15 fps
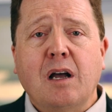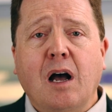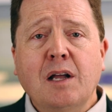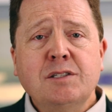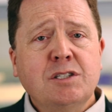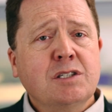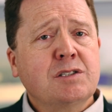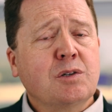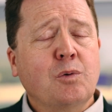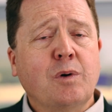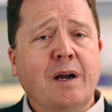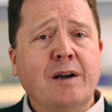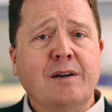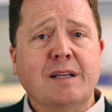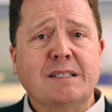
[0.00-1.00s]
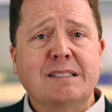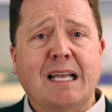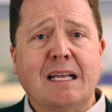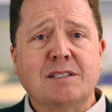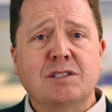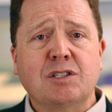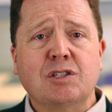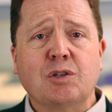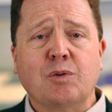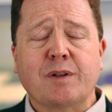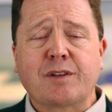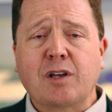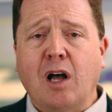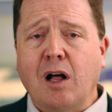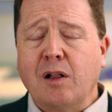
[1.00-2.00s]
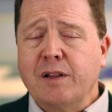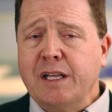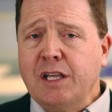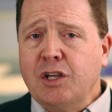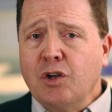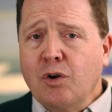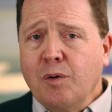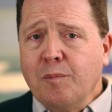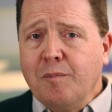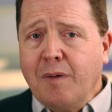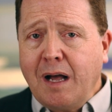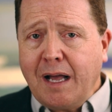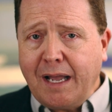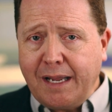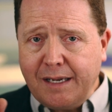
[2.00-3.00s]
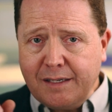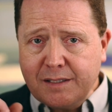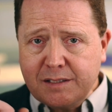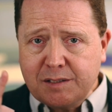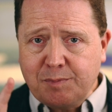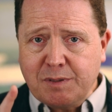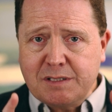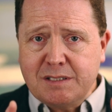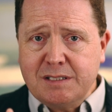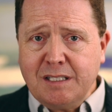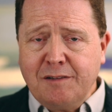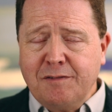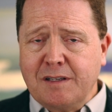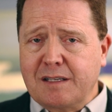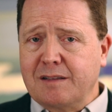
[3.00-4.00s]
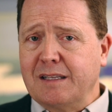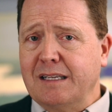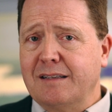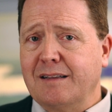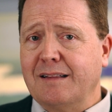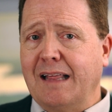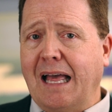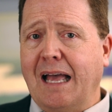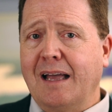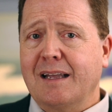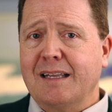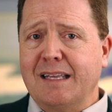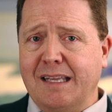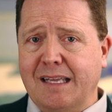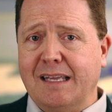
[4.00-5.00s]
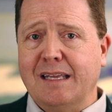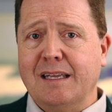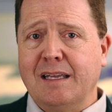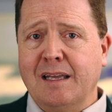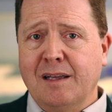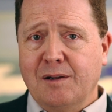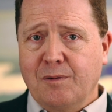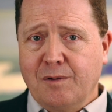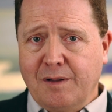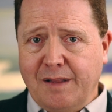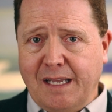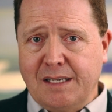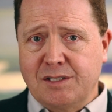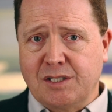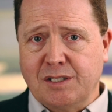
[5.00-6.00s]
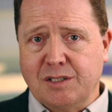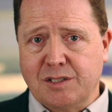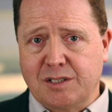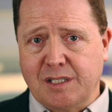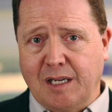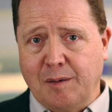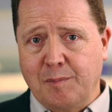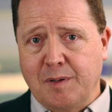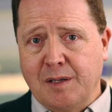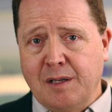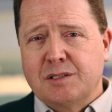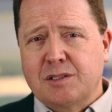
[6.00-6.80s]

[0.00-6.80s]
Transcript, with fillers: Conscious awareness has to do with calling your mind specifically to that key relationship.